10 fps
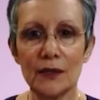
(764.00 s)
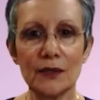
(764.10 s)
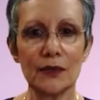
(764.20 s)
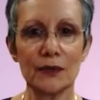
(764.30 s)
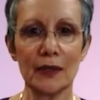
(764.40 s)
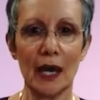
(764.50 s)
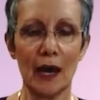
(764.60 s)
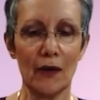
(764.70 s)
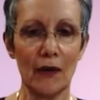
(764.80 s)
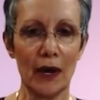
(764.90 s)
So
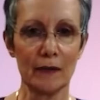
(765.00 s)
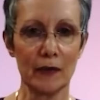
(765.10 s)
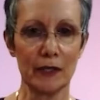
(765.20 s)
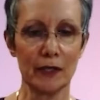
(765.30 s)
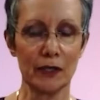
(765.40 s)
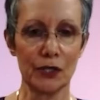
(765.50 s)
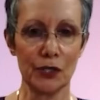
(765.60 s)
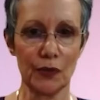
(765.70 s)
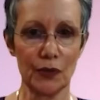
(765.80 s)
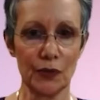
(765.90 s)
now I'm going to
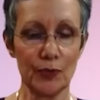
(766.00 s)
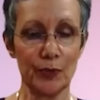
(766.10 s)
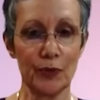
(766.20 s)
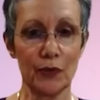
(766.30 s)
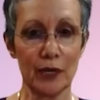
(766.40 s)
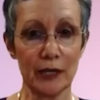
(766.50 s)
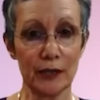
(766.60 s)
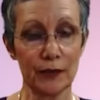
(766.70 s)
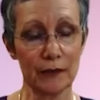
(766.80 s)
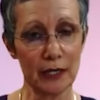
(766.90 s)
show you
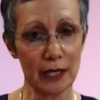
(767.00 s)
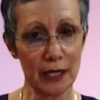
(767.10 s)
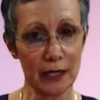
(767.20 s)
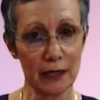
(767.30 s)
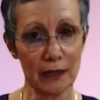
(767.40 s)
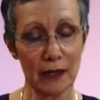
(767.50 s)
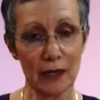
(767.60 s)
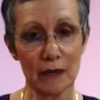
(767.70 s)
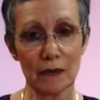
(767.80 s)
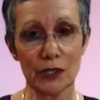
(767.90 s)
point 3,
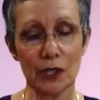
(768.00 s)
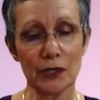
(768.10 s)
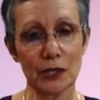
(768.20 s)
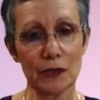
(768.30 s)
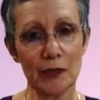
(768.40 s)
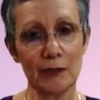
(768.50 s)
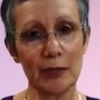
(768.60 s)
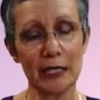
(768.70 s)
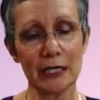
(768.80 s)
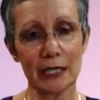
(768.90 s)
which also
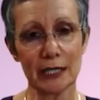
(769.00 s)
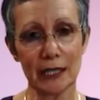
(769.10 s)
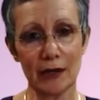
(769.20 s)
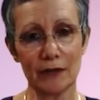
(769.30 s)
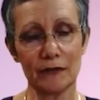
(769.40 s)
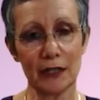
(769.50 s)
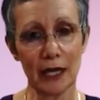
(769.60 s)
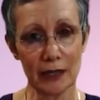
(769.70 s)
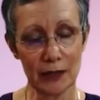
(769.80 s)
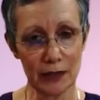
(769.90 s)
repeats itself
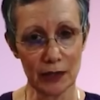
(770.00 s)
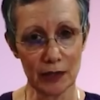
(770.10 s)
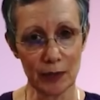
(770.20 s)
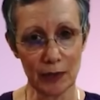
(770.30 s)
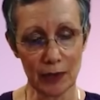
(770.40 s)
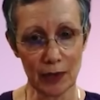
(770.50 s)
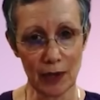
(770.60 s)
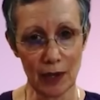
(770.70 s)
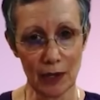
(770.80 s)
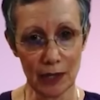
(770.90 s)
later in the
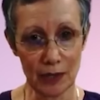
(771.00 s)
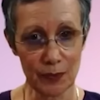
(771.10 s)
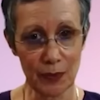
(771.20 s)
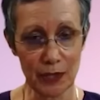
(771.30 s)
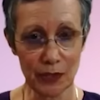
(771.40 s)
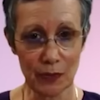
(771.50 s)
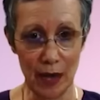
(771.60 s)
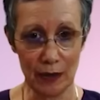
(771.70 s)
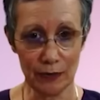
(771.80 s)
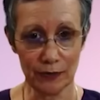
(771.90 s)
protocol as point
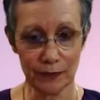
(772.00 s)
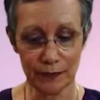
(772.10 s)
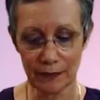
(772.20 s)
12.